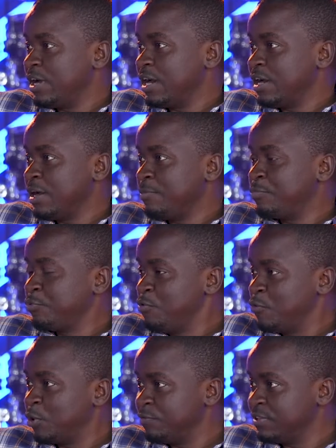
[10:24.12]
an
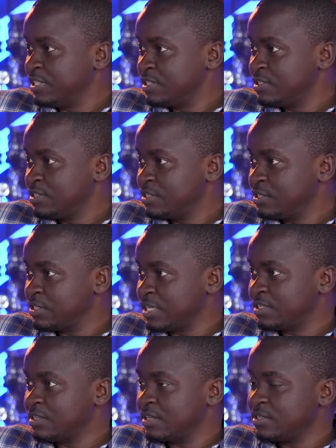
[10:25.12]
approval of it
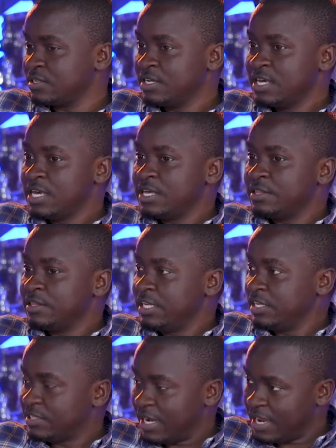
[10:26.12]
such that
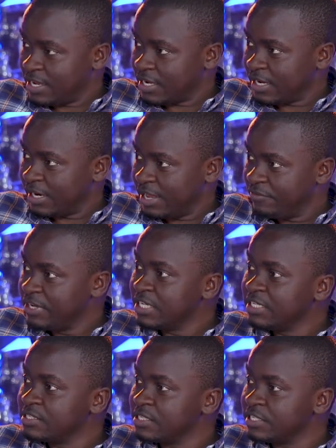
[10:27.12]
I can
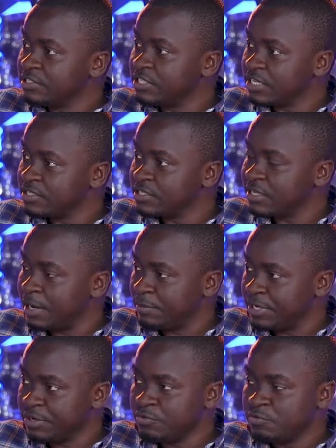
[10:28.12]
evidently see injustice
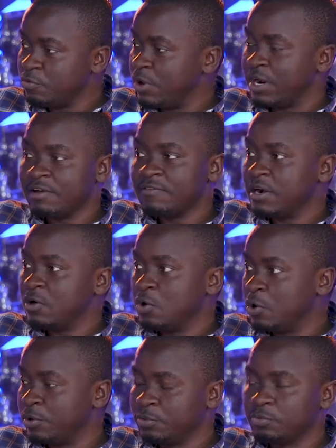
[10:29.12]
happening wherever
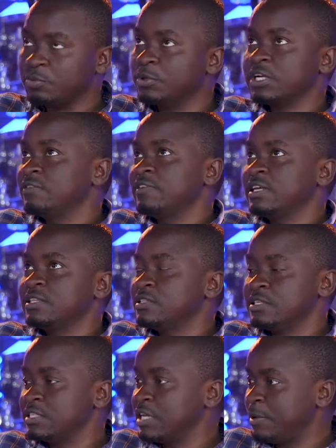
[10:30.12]
or whatever
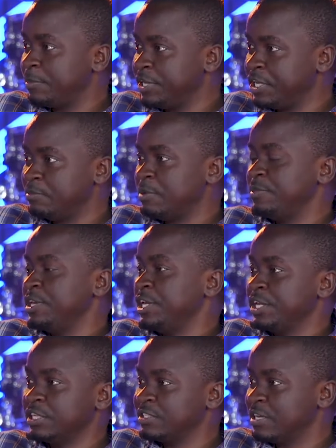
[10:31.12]
is happening, maybe
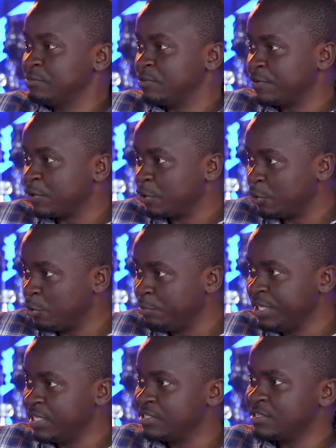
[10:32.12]
in terms of
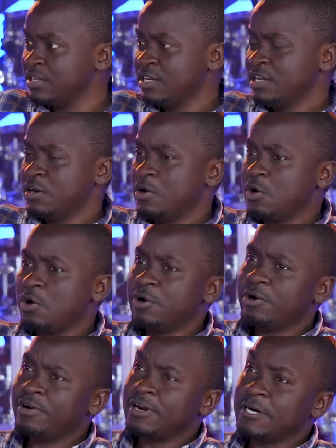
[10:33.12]
economics
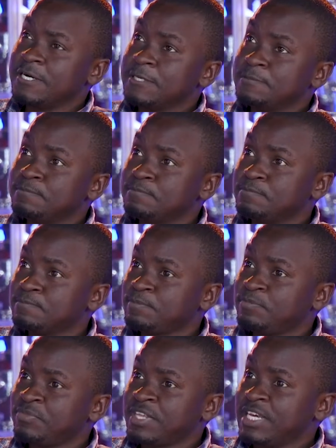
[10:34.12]
or
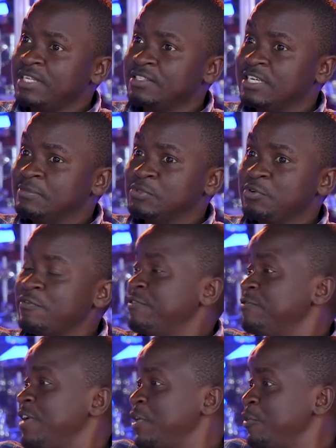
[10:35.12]
in terms of
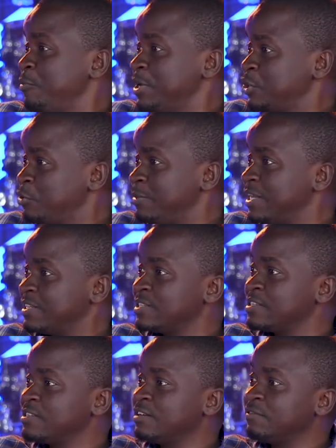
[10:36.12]
environmental matters and
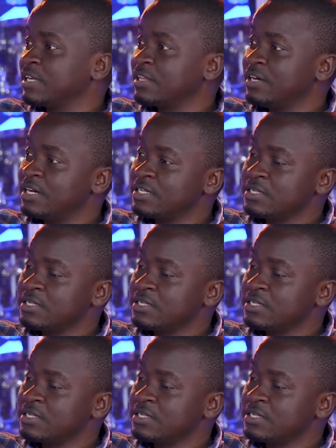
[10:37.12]
stuff like that.